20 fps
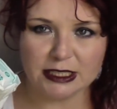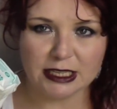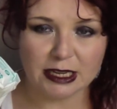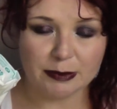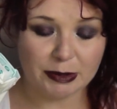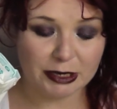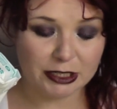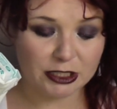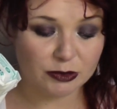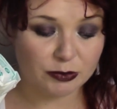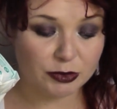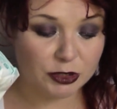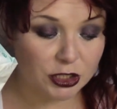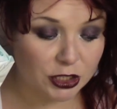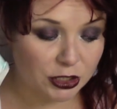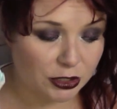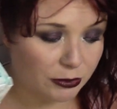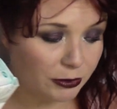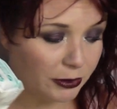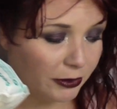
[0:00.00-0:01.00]
I picked up
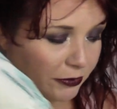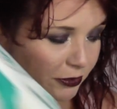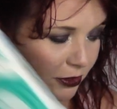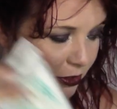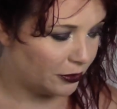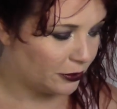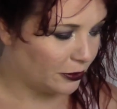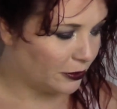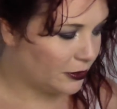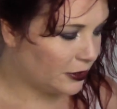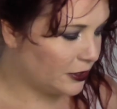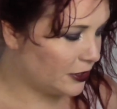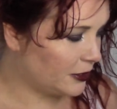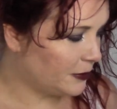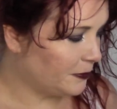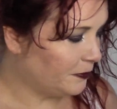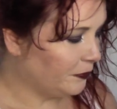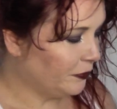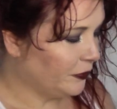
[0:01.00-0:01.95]
2 of those.